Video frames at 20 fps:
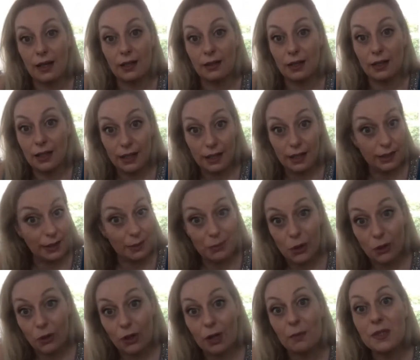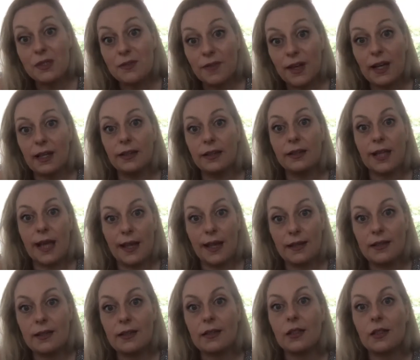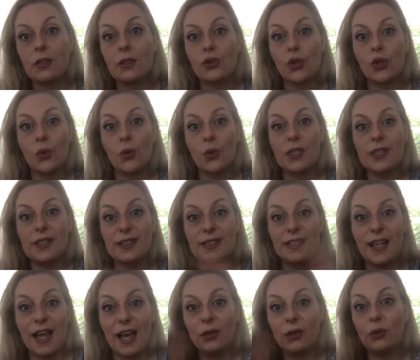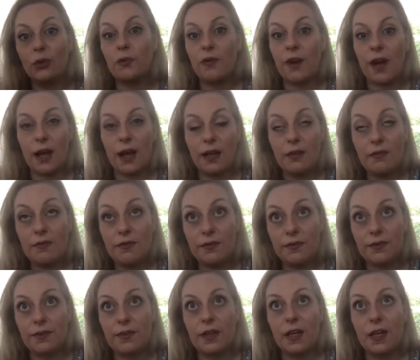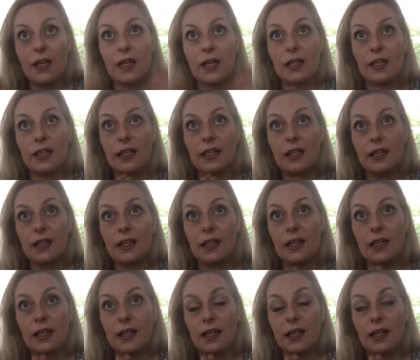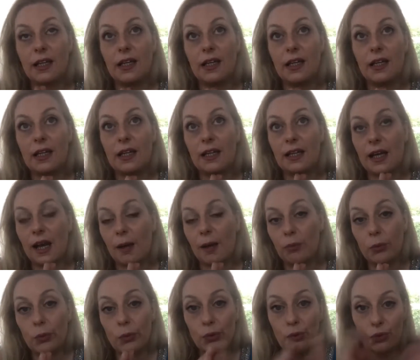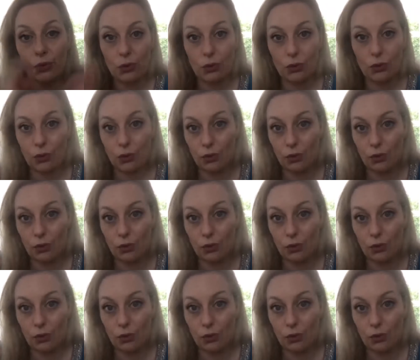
Uh, the program is very intense, so it's nine to five in uh, campus or